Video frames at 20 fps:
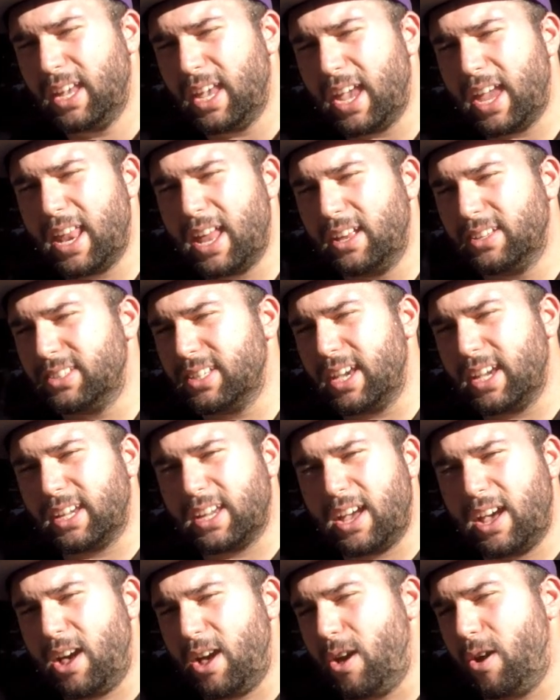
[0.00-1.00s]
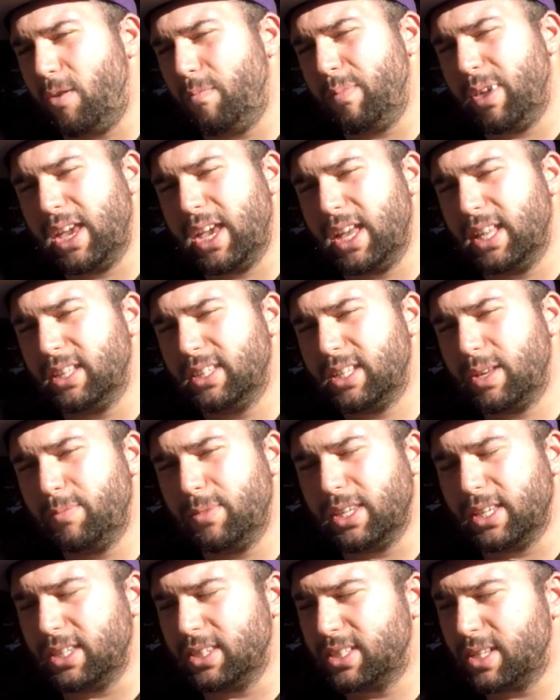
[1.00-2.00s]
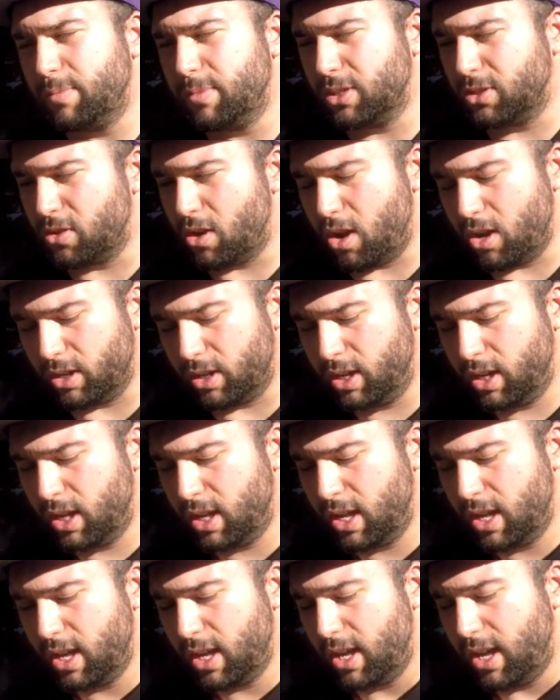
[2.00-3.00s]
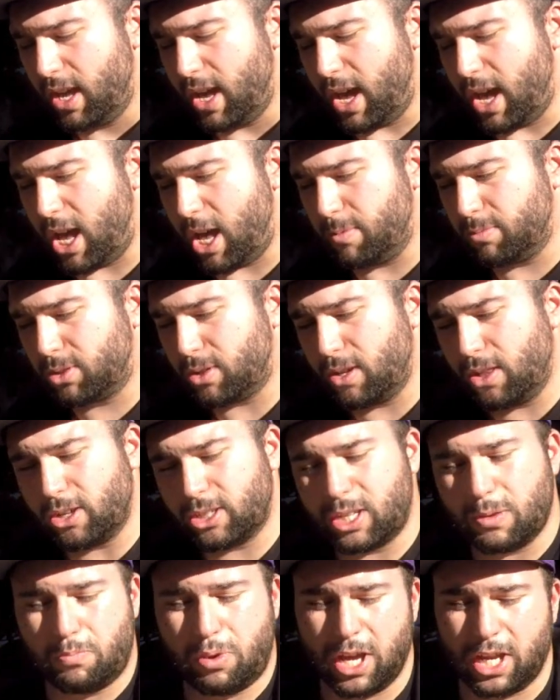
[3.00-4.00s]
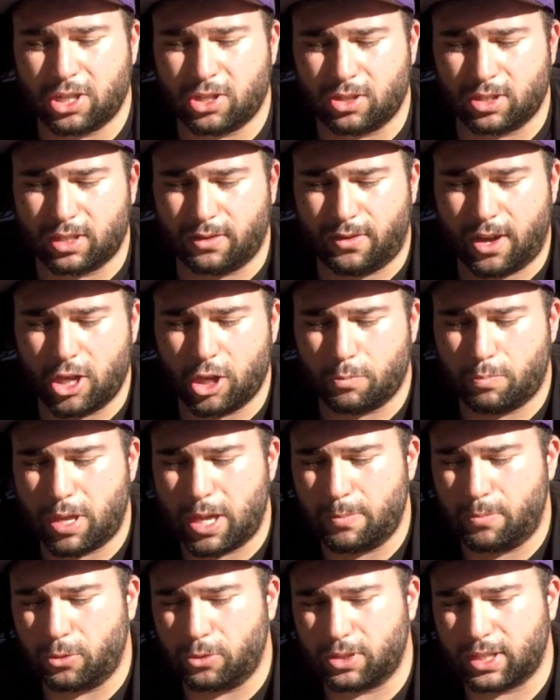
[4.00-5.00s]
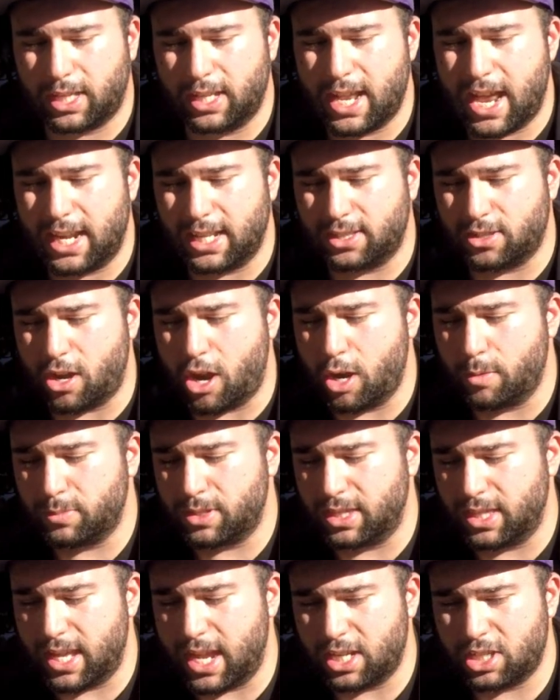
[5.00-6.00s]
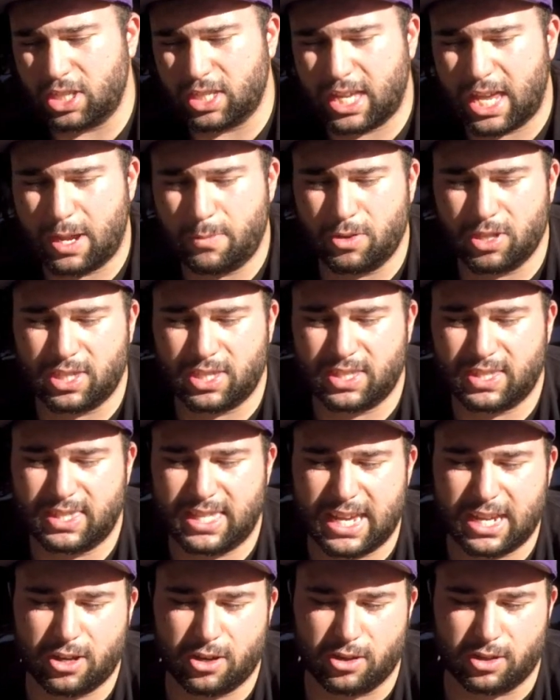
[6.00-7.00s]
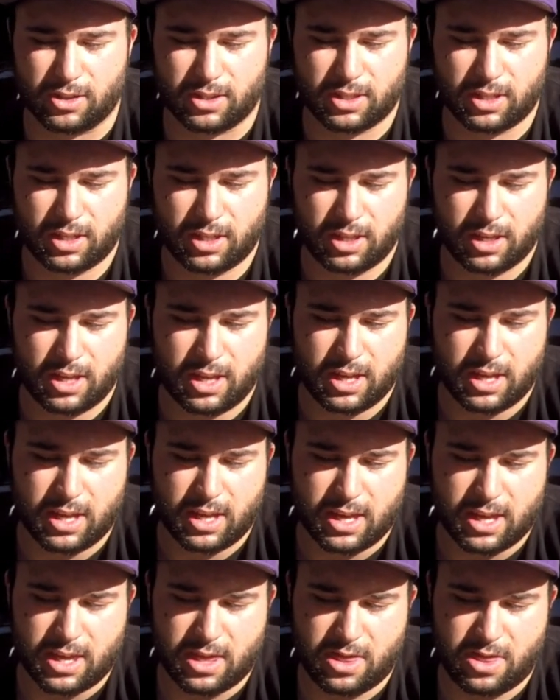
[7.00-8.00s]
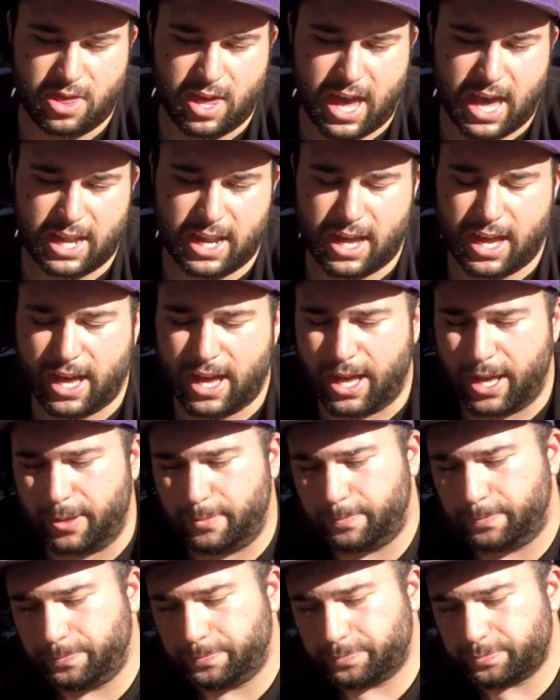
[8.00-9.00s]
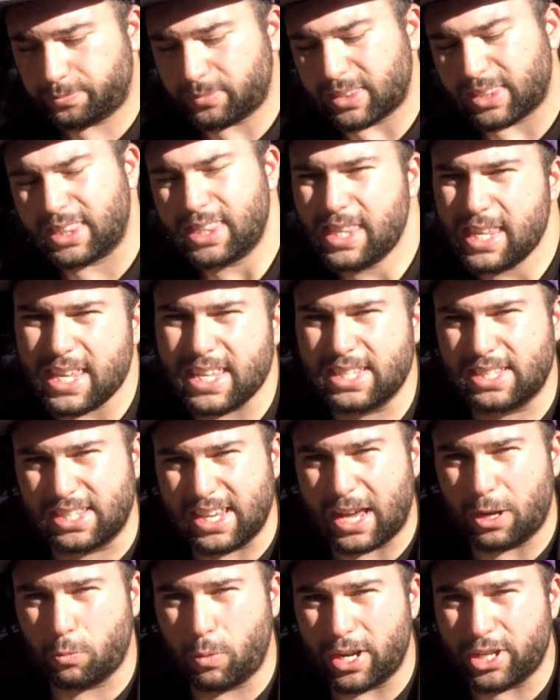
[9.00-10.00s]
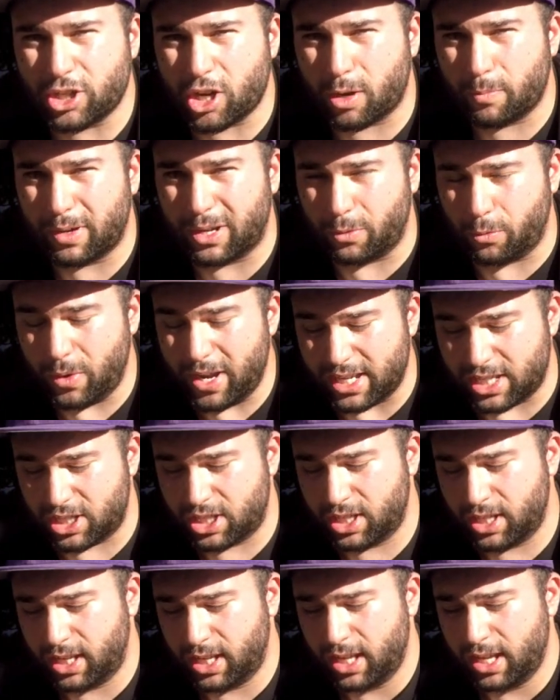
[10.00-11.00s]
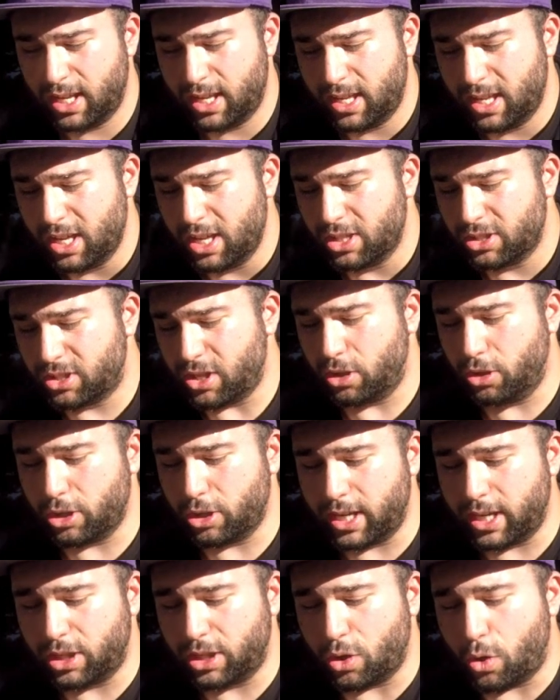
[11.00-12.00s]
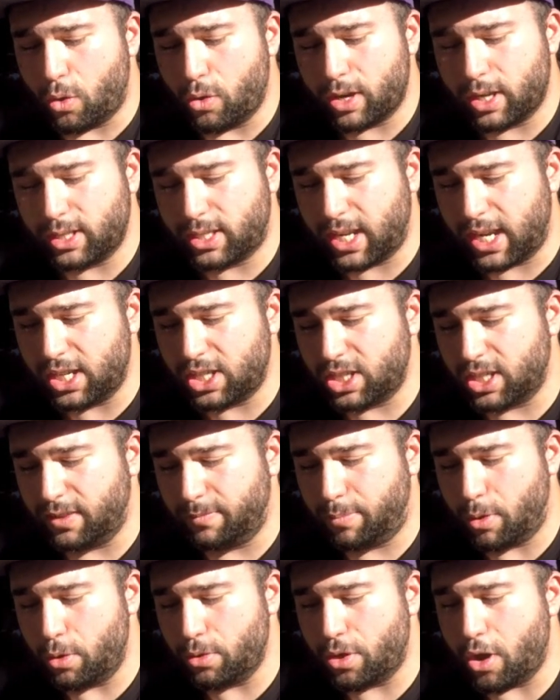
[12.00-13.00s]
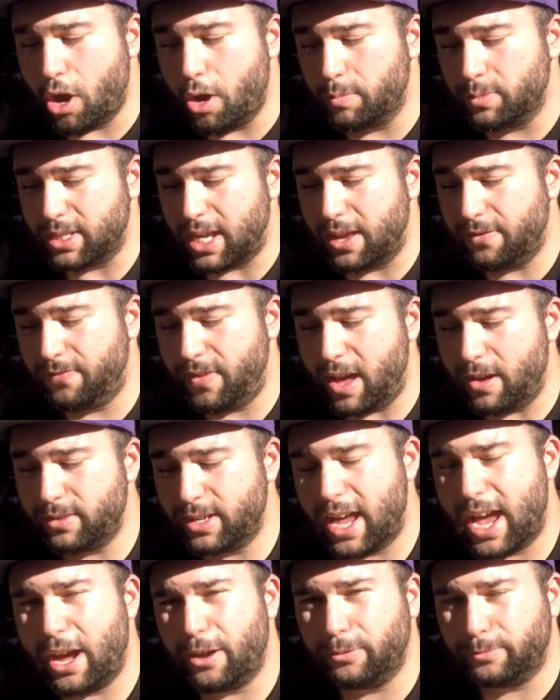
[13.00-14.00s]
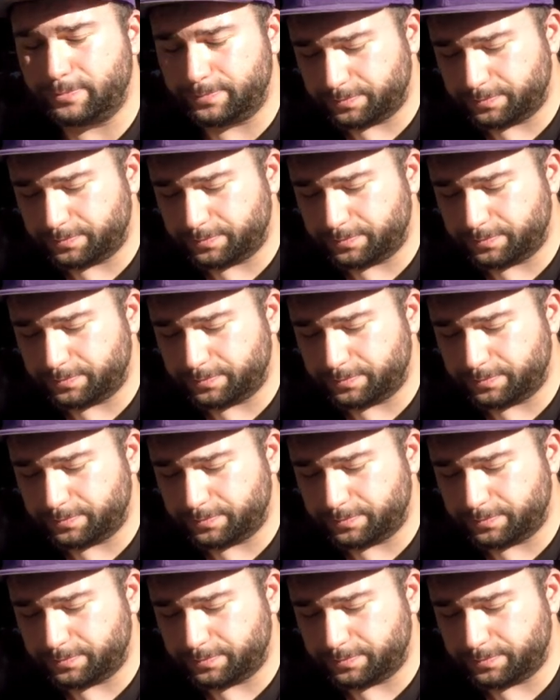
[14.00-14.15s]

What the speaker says: and I was like, oh man, something's wrong. So I looked at pictures of other people's Kinetics arms, and they actually came with stickers that said which arm went which. So looking at the orientation of both arms, I found out